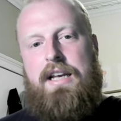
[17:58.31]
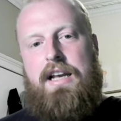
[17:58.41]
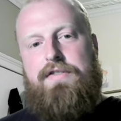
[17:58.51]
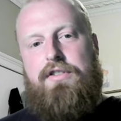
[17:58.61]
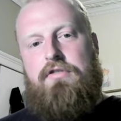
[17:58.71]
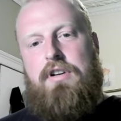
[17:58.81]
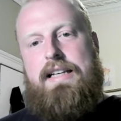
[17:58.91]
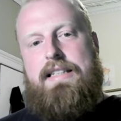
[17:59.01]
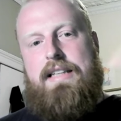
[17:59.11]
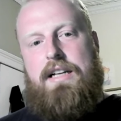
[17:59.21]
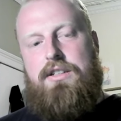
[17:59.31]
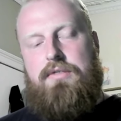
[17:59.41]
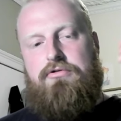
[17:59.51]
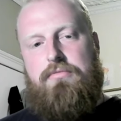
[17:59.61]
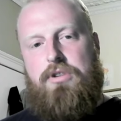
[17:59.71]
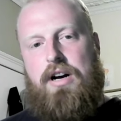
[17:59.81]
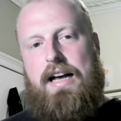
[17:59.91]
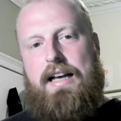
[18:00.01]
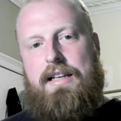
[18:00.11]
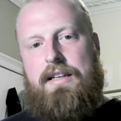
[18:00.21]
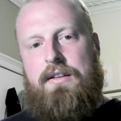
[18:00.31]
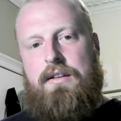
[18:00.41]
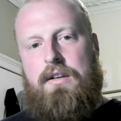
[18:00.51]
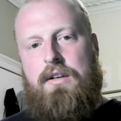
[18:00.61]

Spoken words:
If you release tension from your hand,